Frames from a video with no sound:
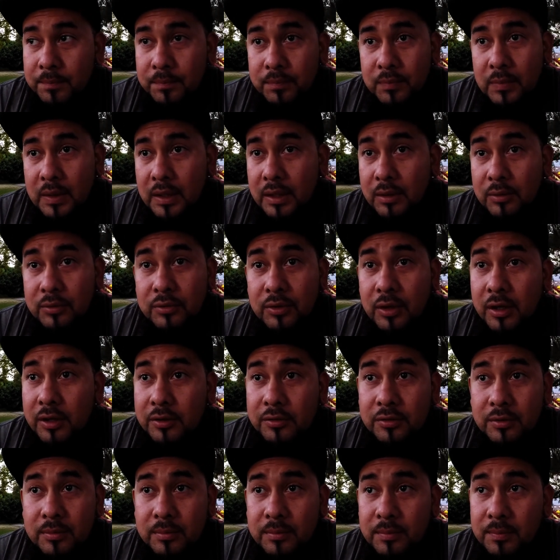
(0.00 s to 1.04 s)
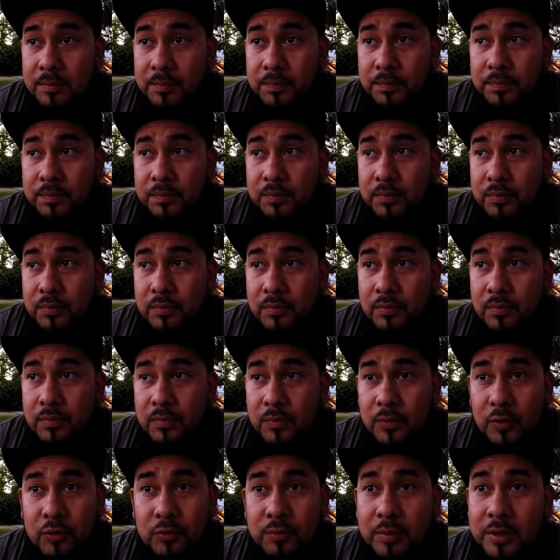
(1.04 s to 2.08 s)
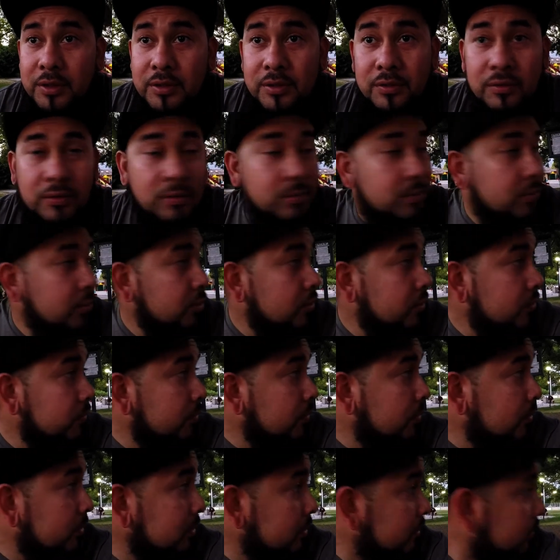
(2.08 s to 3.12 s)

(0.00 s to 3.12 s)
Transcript: It was awesome. Those beaches are beautiful and